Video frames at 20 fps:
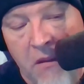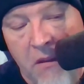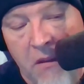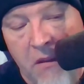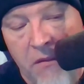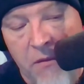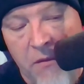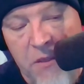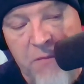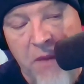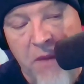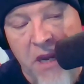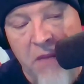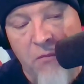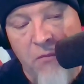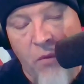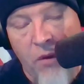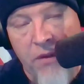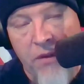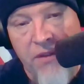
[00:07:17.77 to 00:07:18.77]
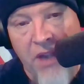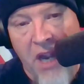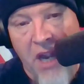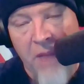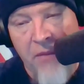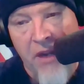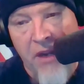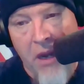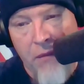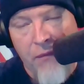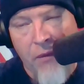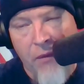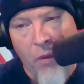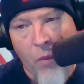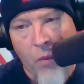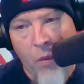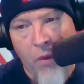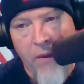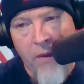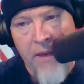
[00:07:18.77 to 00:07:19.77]
they're spending more time and effort
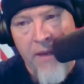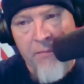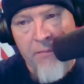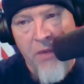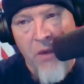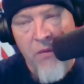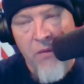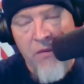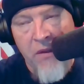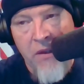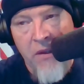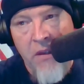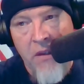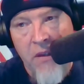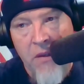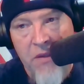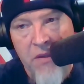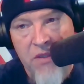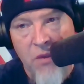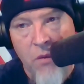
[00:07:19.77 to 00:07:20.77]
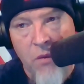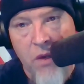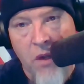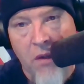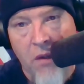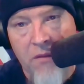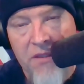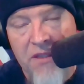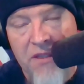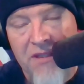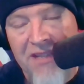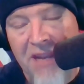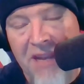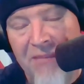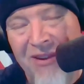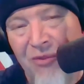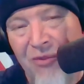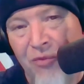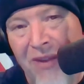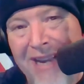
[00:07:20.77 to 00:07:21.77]
worrying about so-called
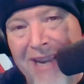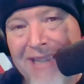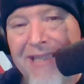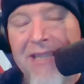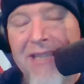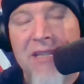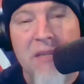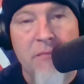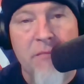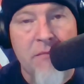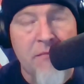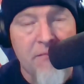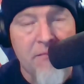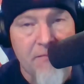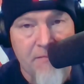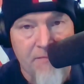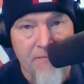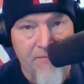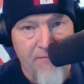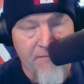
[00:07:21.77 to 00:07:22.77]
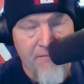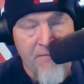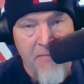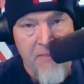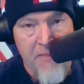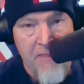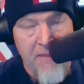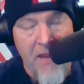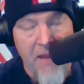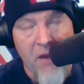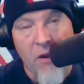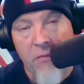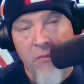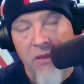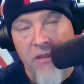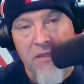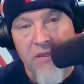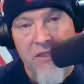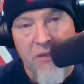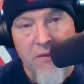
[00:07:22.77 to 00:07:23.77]
systemic racism in our
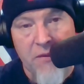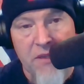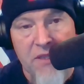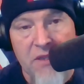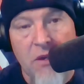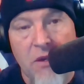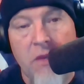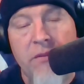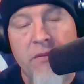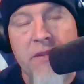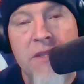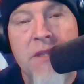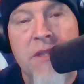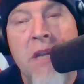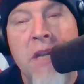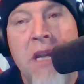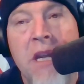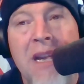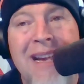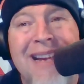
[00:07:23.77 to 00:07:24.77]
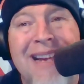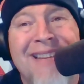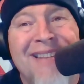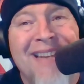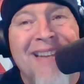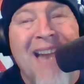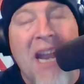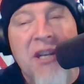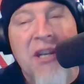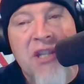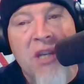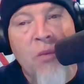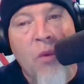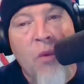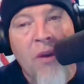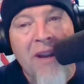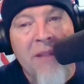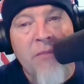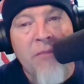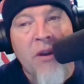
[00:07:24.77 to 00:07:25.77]
military service than actually
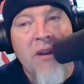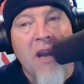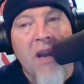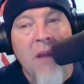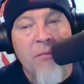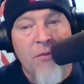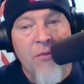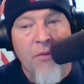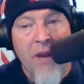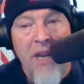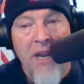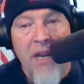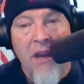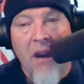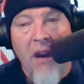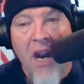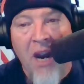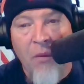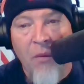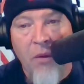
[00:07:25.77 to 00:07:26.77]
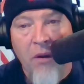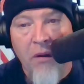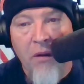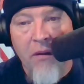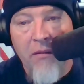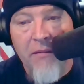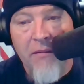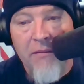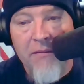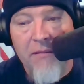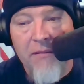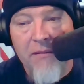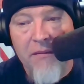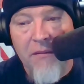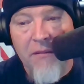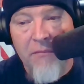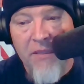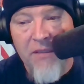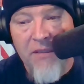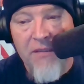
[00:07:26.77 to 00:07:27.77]
worrying about upgrading our
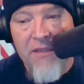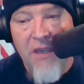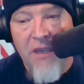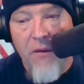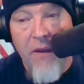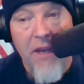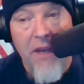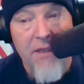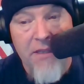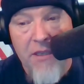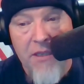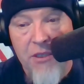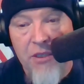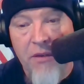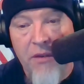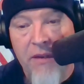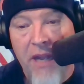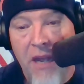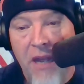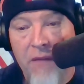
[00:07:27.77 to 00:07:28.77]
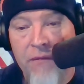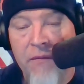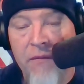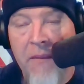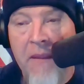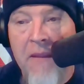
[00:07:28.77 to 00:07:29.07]
military as they should have.